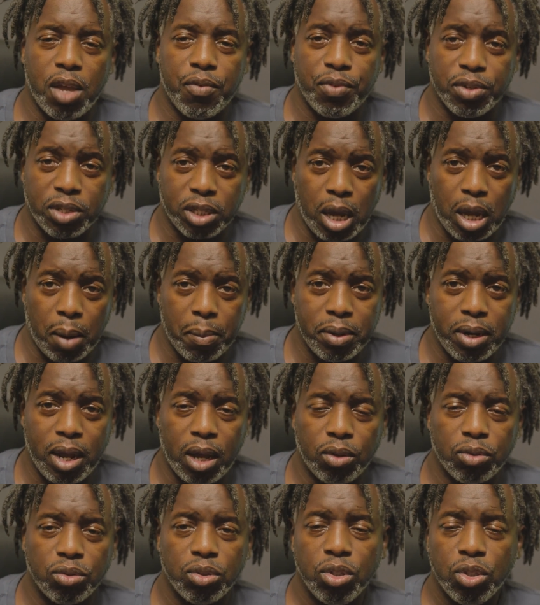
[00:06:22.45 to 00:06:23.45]
if it's coming
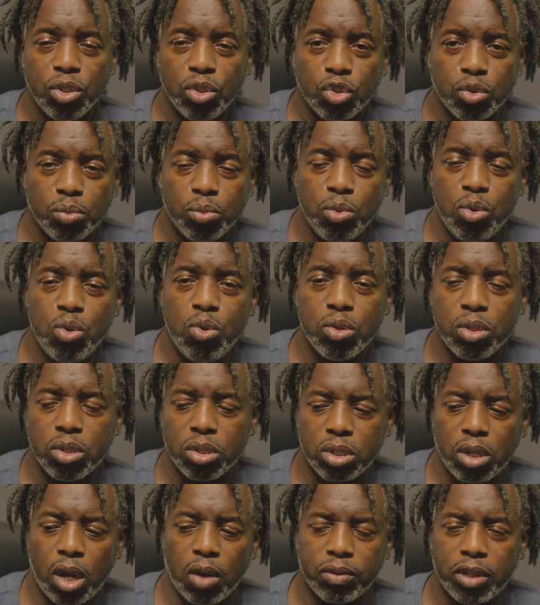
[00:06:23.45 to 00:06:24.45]
out smooth and
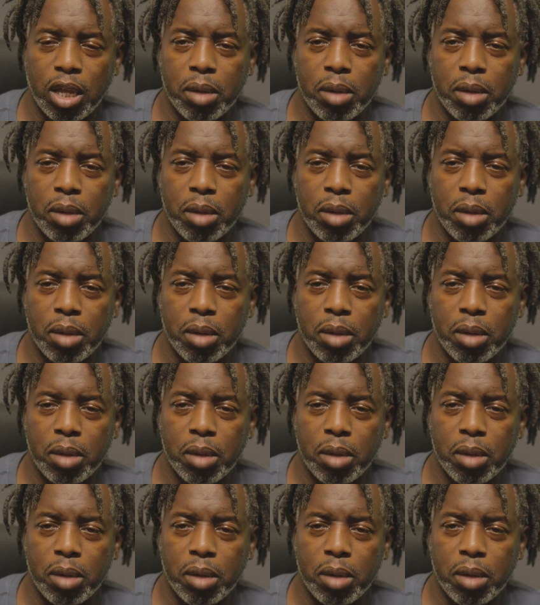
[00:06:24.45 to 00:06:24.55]
soft,